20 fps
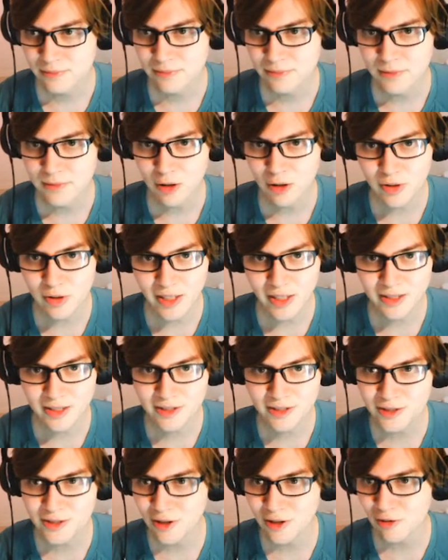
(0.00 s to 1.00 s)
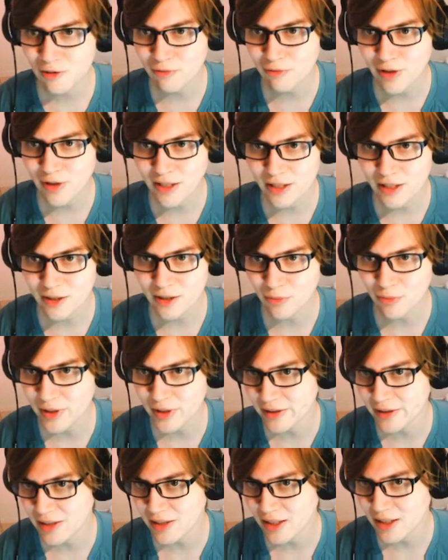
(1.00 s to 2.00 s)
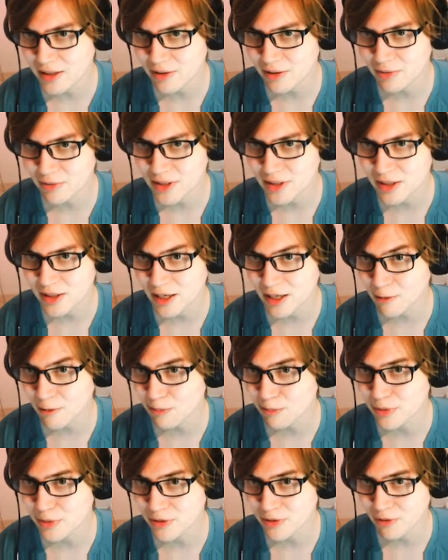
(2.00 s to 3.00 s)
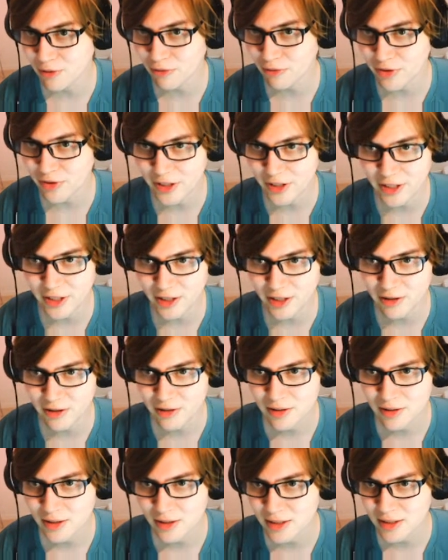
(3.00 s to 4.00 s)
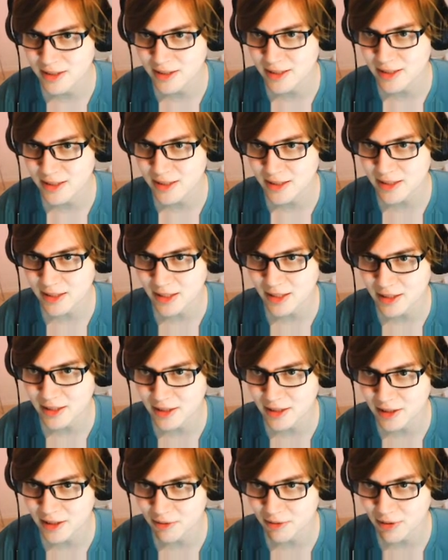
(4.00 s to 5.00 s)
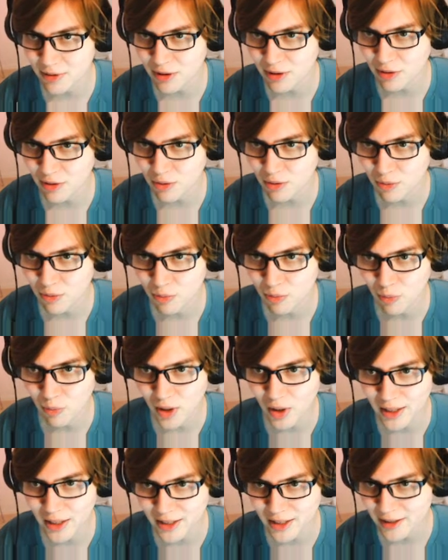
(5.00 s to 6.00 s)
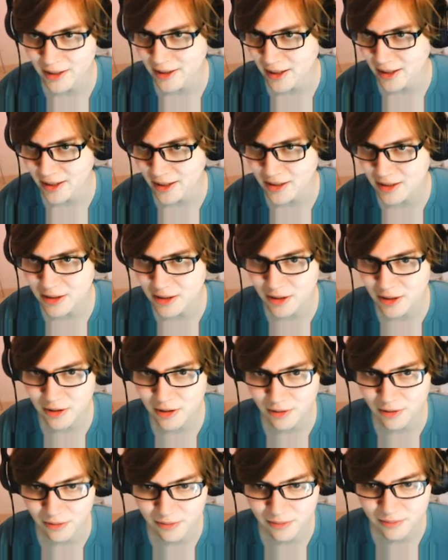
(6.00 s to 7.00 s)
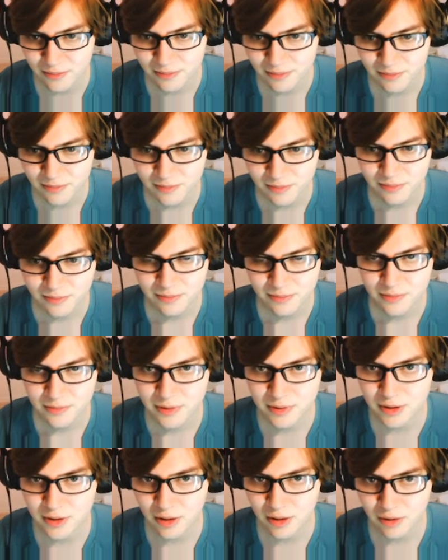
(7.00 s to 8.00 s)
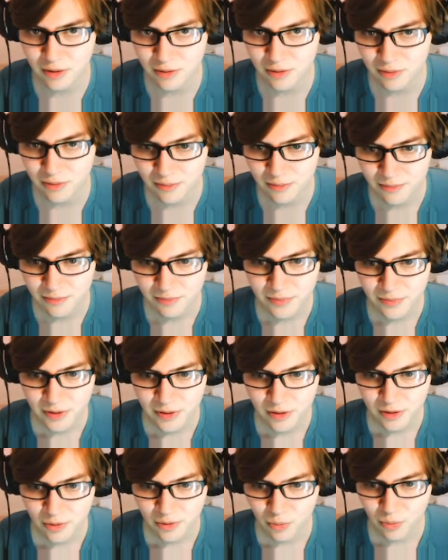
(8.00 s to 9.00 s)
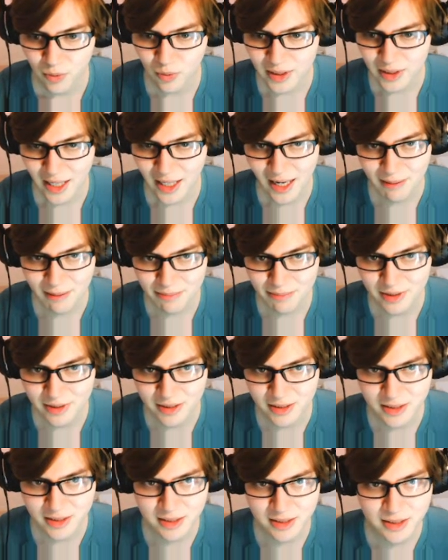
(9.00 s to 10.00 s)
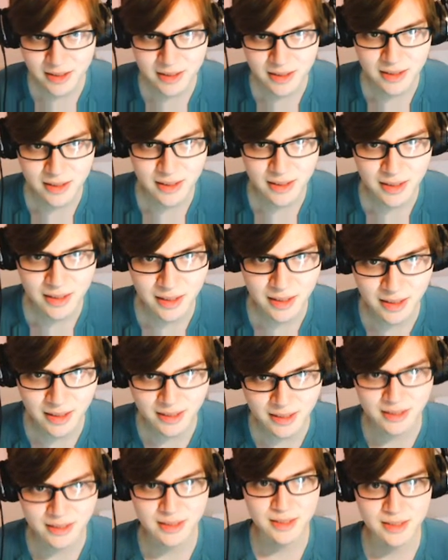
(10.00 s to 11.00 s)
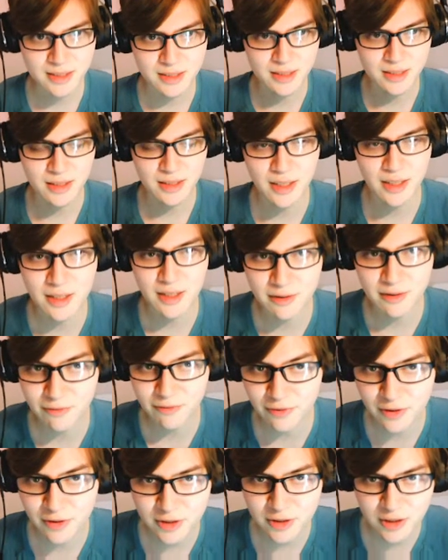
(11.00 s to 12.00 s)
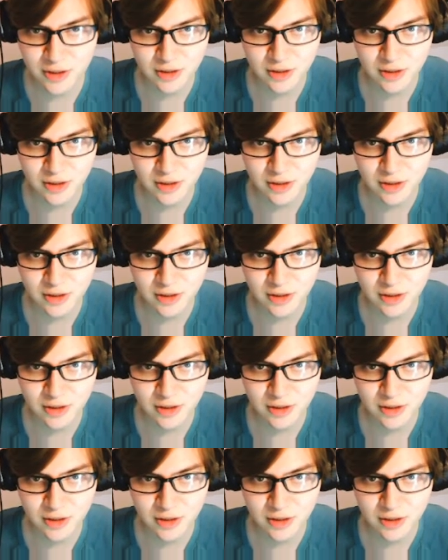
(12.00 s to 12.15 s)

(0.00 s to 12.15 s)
Okay, so finally we got the output over here. It says like 0, 1, and 2. So what happened is in the first